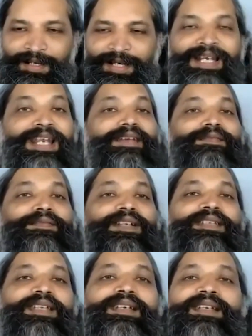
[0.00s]
in
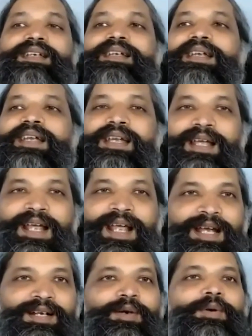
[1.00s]
everything,
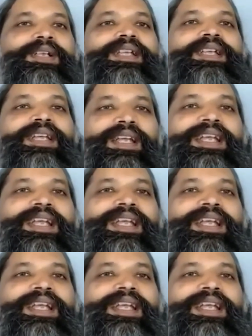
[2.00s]
and holding,